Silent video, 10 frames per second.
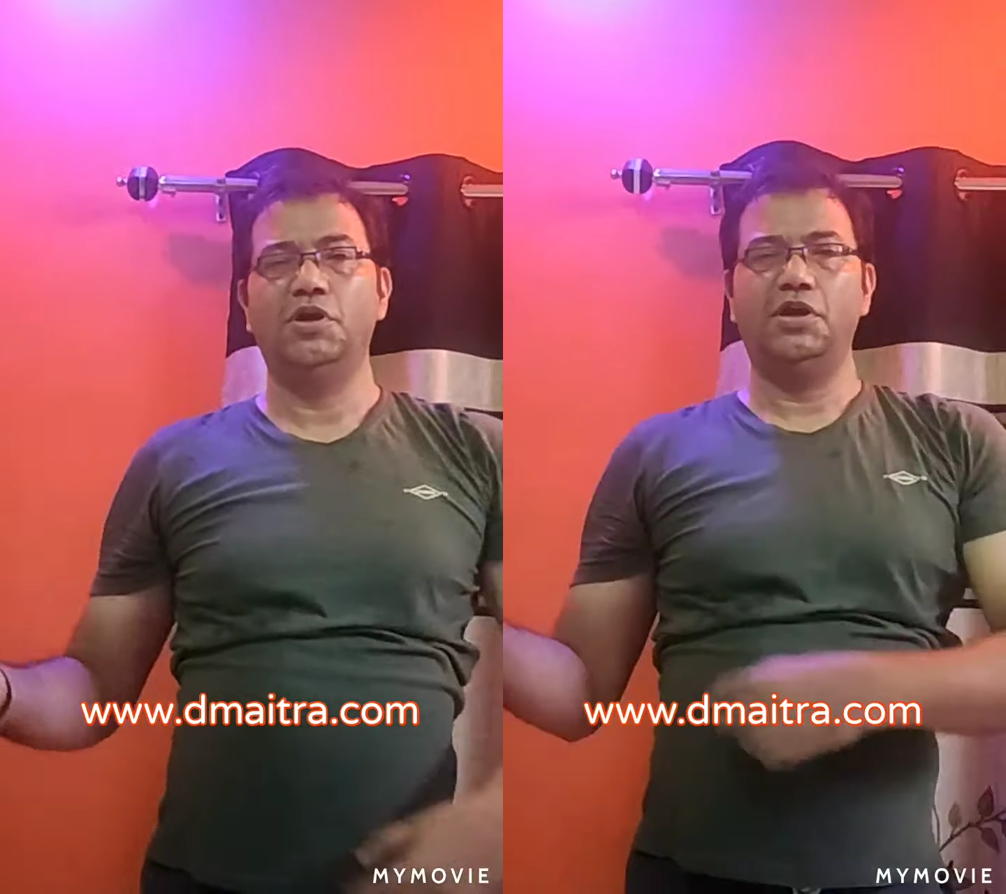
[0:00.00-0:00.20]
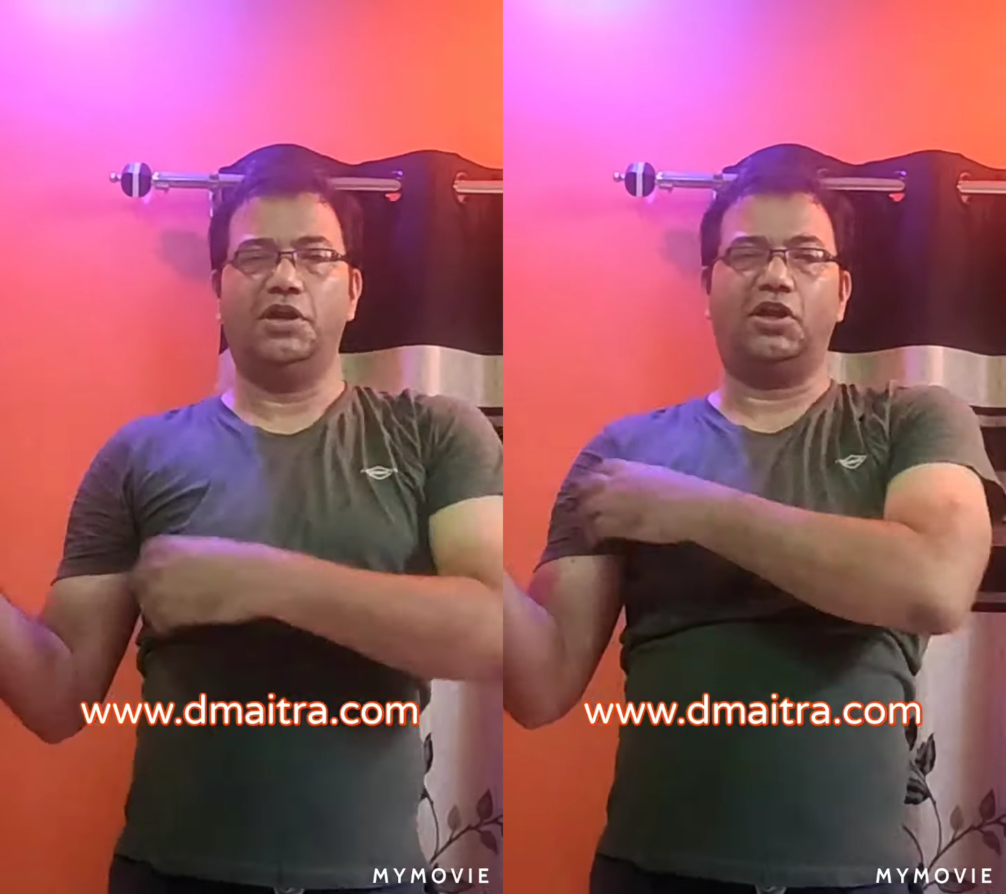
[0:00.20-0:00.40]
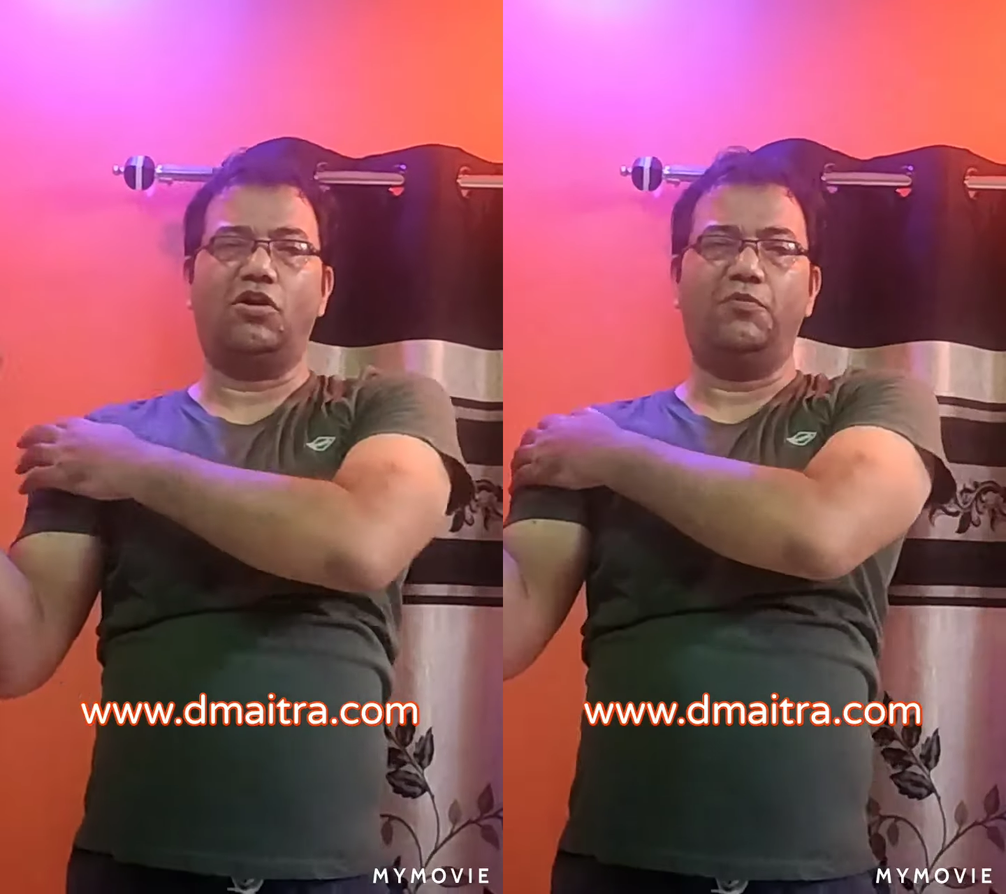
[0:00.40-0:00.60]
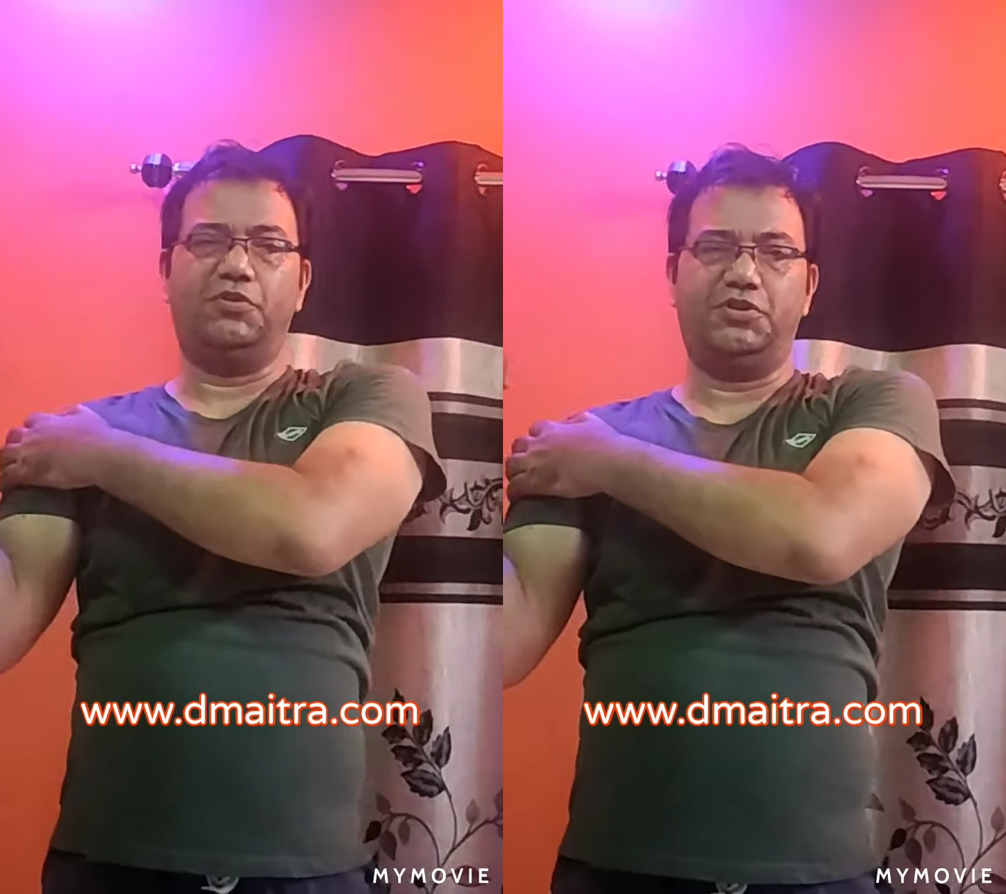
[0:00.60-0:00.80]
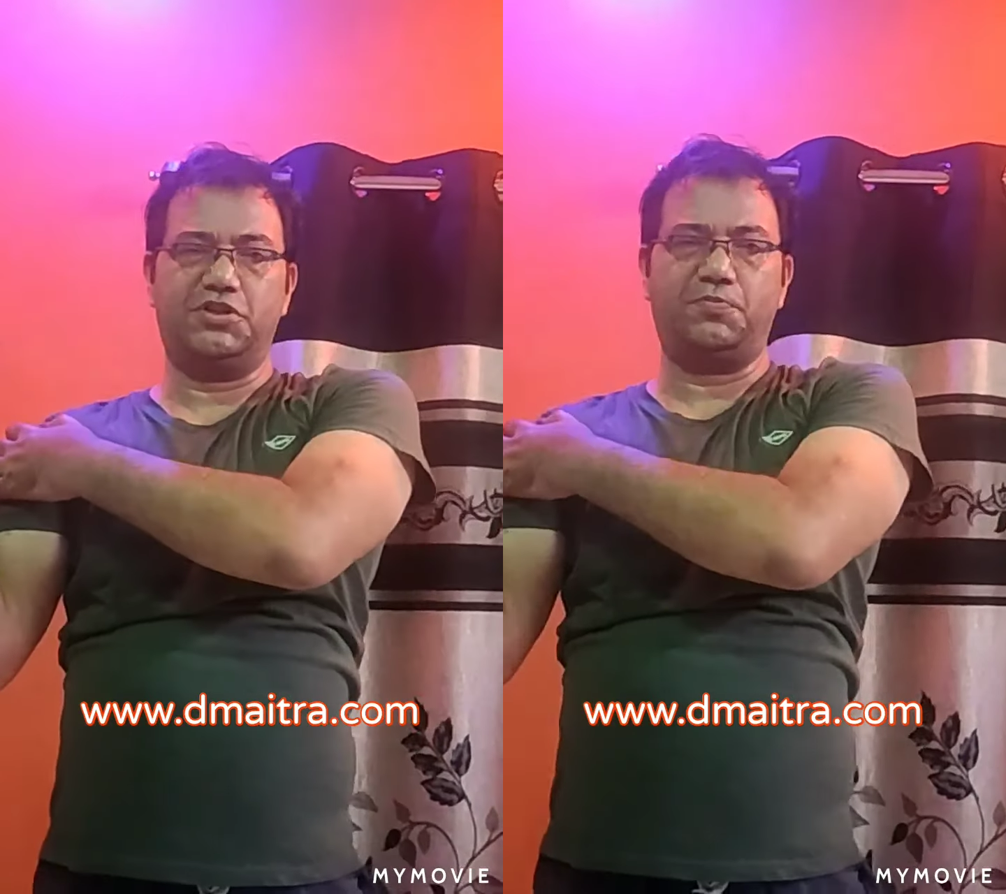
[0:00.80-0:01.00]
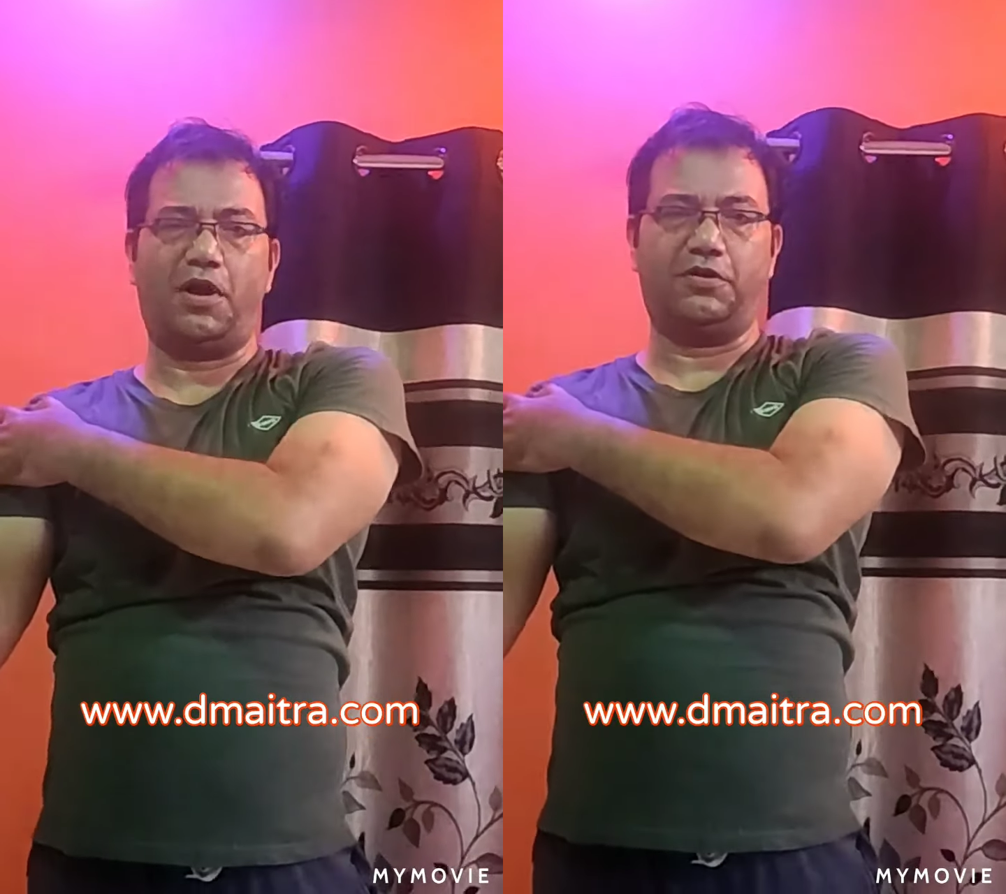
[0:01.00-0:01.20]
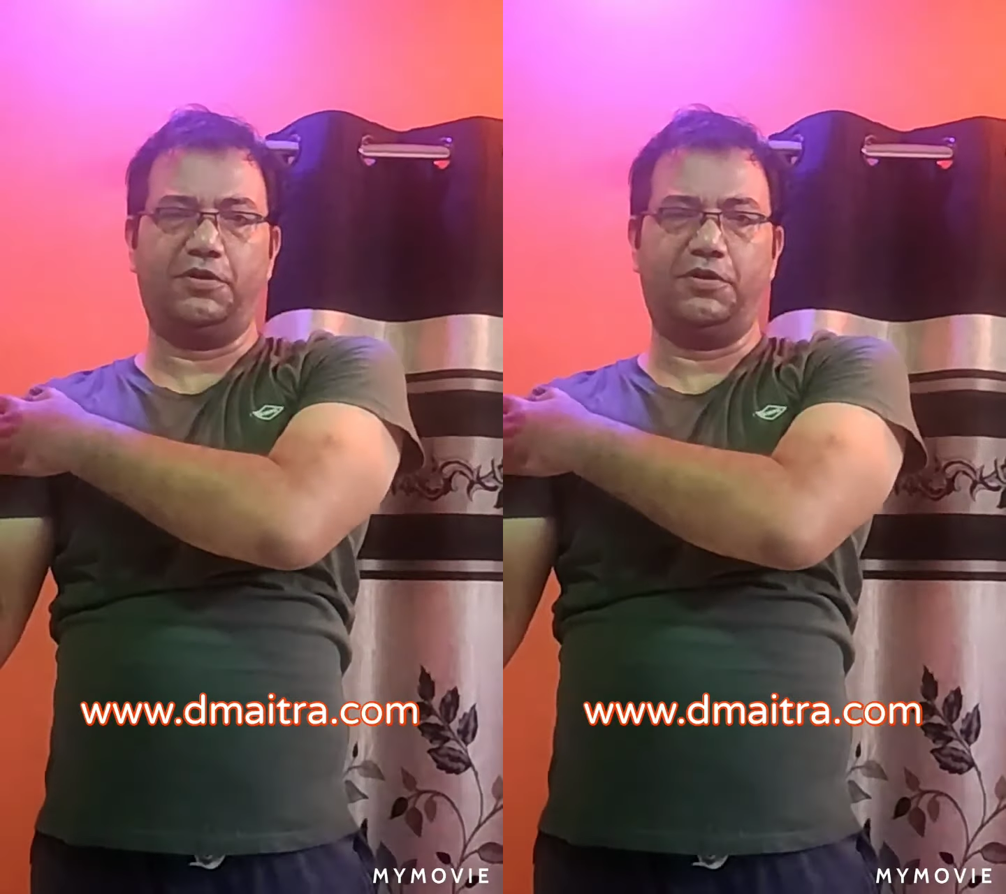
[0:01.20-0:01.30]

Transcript: recover this part.